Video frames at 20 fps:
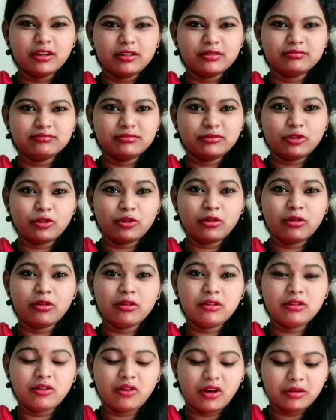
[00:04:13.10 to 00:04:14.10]
No,
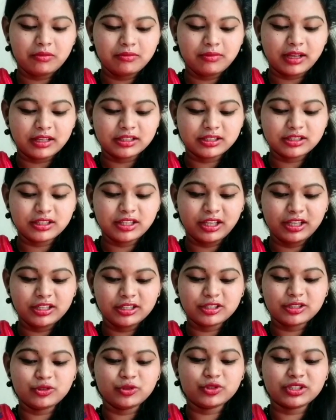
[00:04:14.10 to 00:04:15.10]
not much
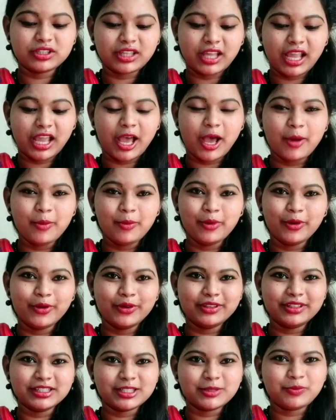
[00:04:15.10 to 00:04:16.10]
things to say
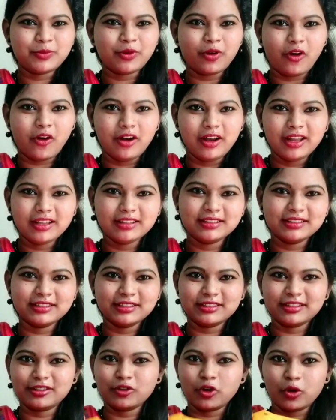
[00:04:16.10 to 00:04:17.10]
about this product. This
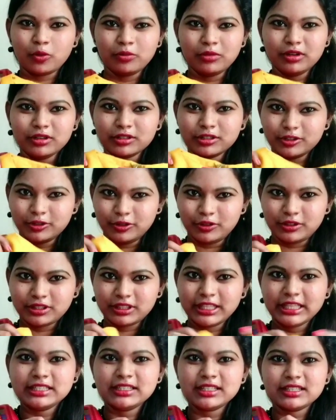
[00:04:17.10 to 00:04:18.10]
is a normal
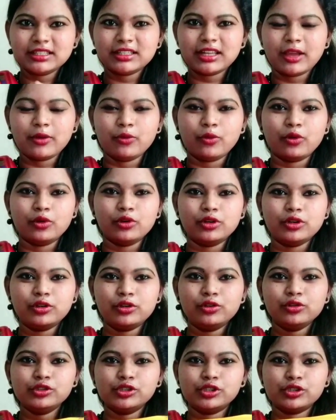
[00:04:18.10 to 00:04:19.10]
kurti. Just I
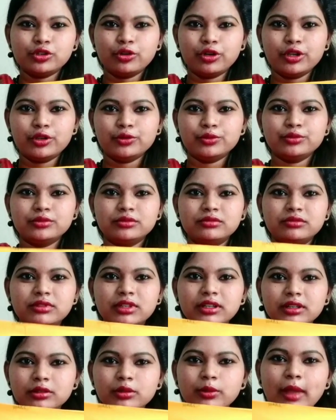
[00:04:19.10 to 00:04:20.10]
want to show you
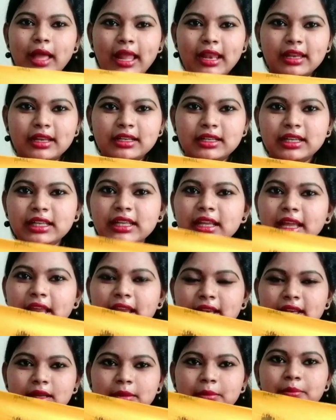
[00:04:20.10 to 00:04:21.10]
the quality
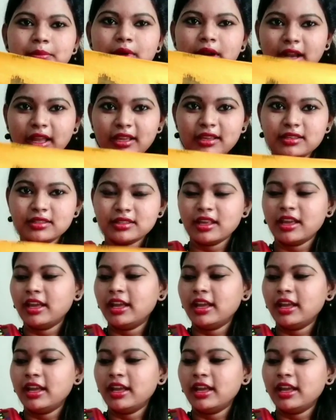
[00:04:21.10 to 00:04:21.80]
and the price